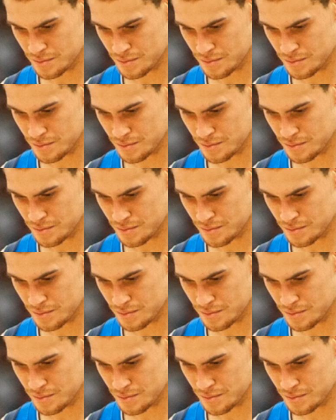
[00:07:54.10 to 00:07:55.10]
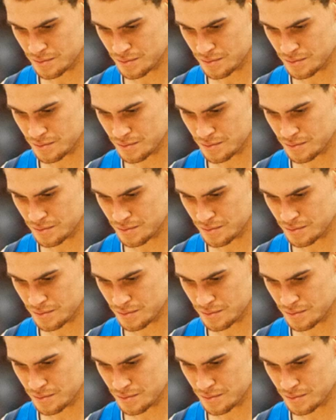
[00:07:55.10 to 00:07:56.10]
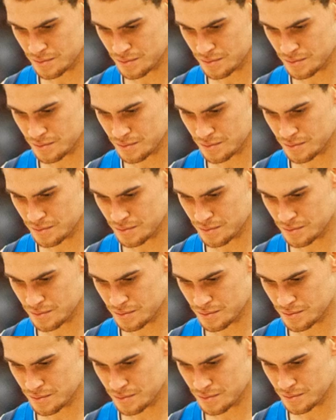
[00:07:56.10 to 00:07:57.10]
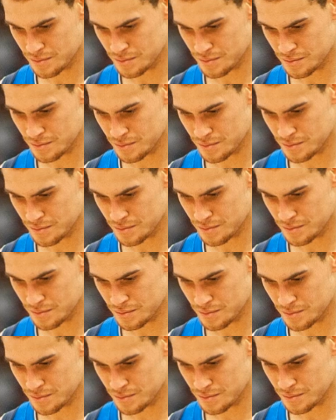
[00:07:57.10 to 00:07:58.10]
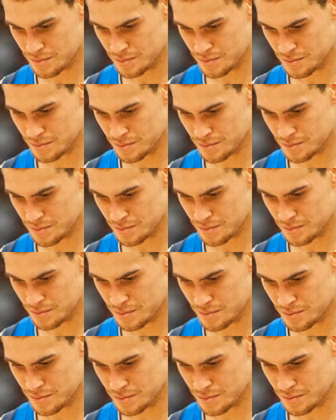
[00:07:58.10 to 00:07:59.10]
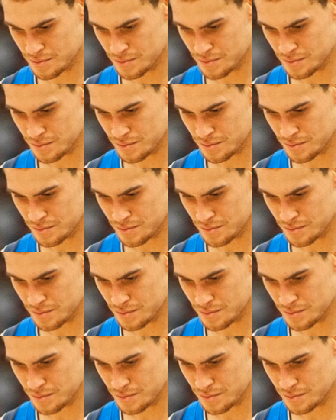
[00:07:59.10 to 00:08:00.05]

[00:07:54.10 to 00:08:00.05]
(not speaking)